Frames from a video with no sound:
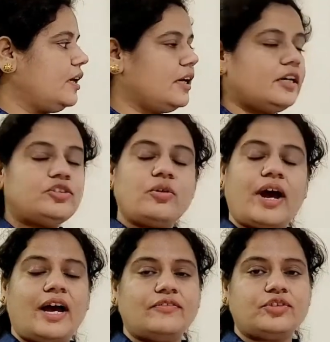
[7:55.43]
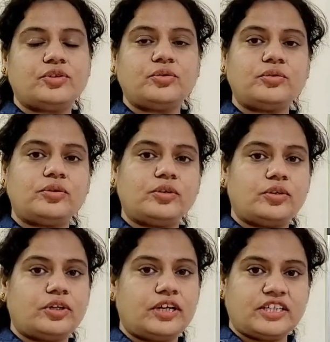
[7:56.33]
Here you have to
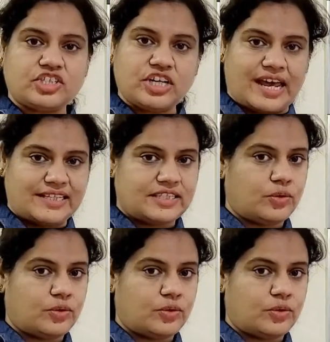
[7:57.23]
initialize